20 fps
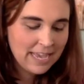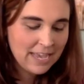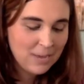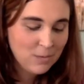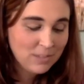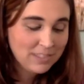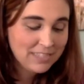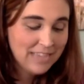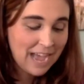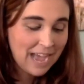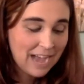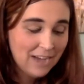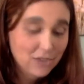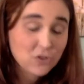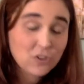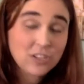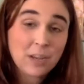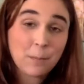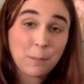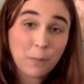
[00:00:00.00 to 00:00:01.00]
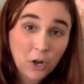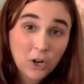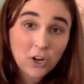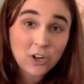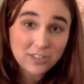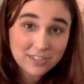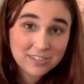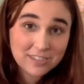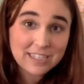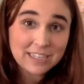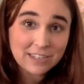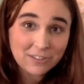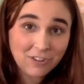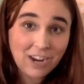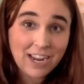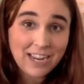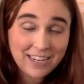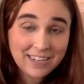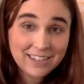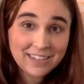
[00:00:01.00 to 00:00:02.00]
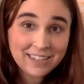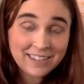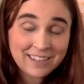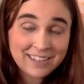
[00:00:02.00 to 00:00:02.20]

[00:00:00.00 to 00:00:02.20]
It was actually a person, right?